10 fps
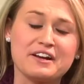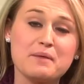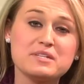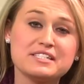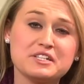and
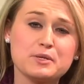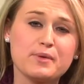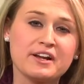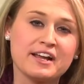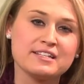I'm a senior
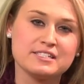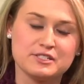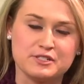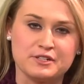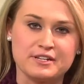broadcasting
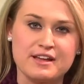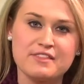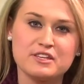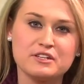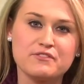student
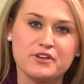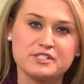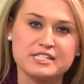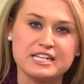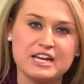at the
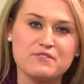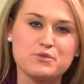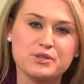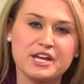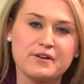University of
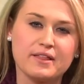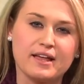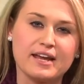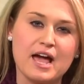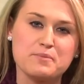North
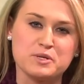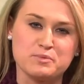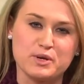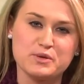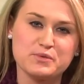Carolina at
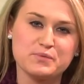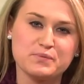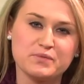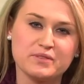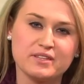Pembroke.
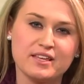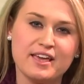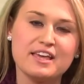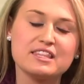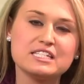
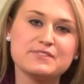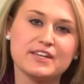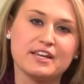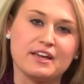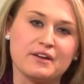This
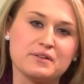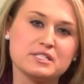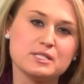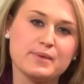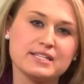video
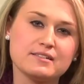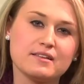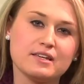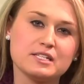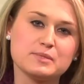is to
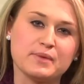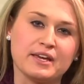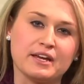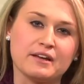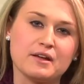basically
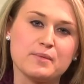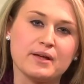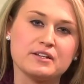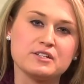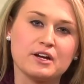explain
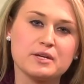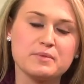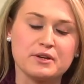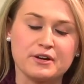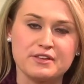about a
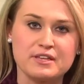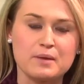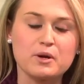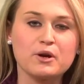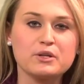documentary that
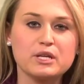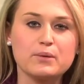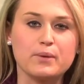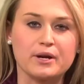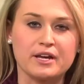I'm
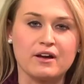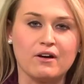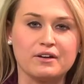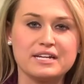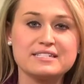currently working
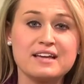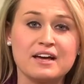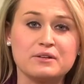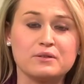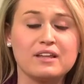on
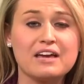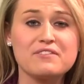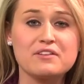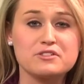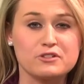entitled Life
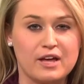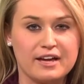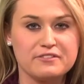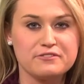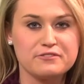After Life.